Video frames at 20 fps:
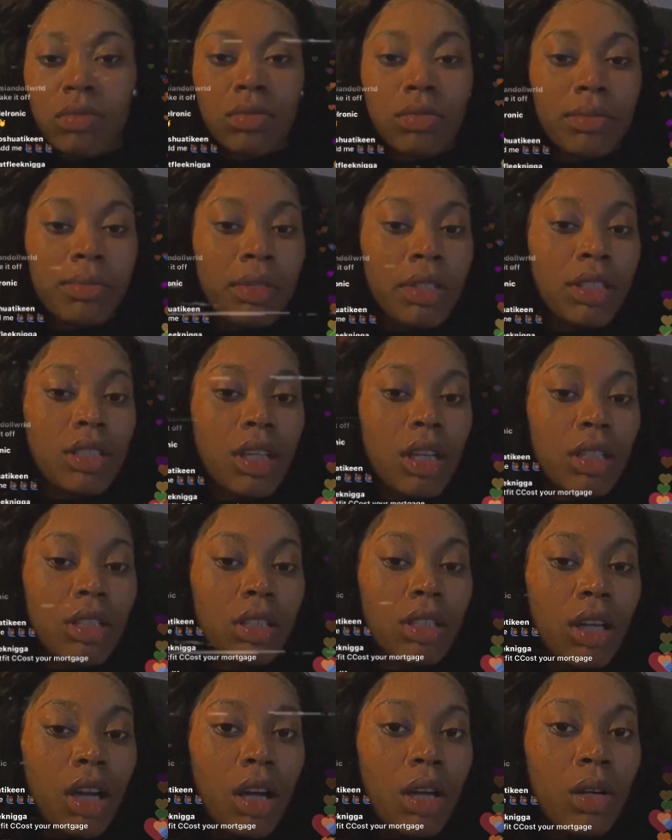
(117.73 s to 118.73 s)
Bitch, I
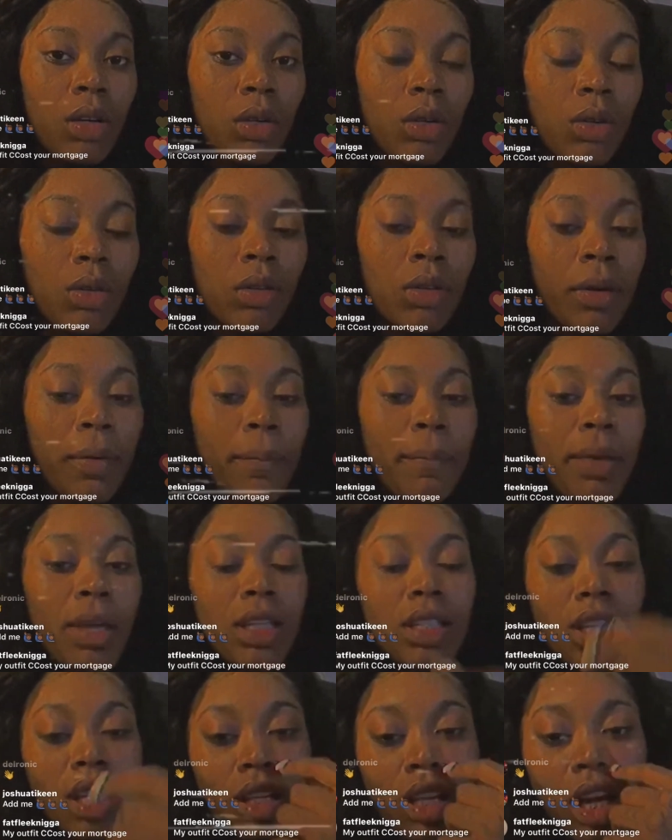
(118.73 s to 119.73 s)
look old.
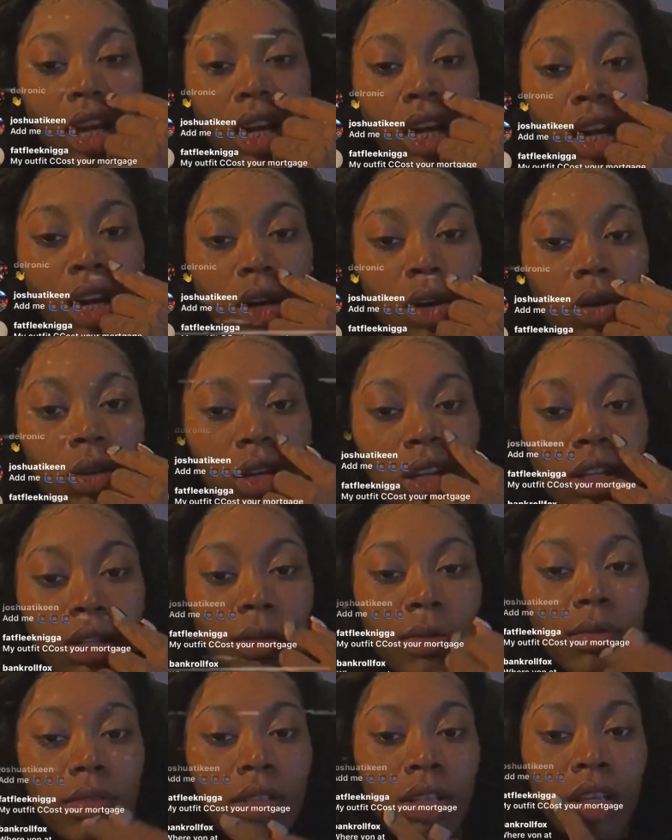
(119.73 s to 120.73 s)
Bitch, I look old.
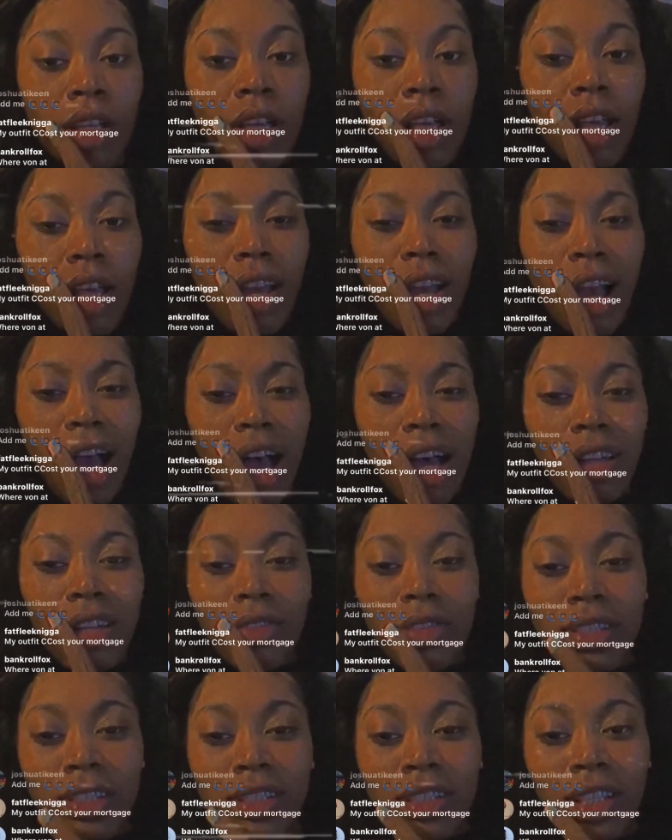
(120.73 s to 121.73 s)
All
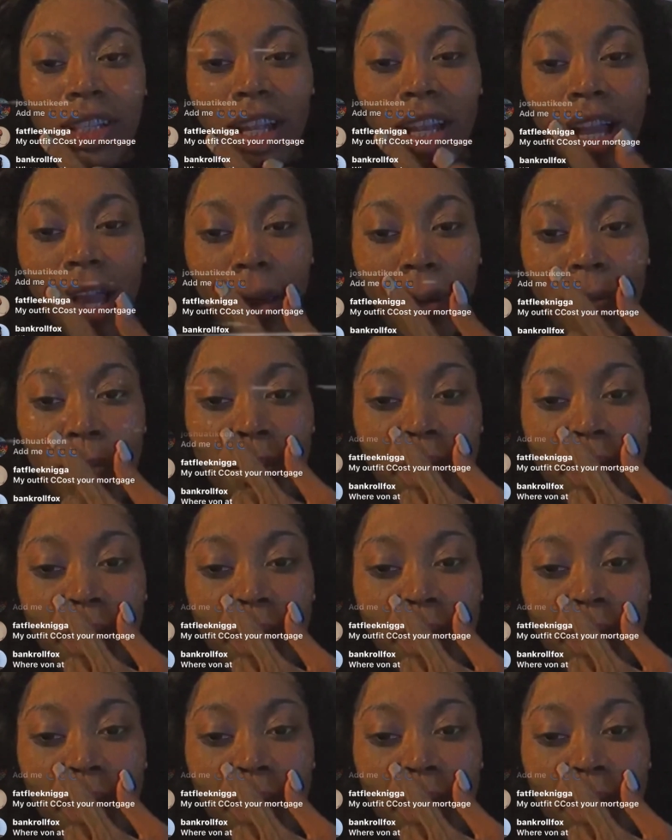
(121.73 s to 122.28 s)
of a sudden, I got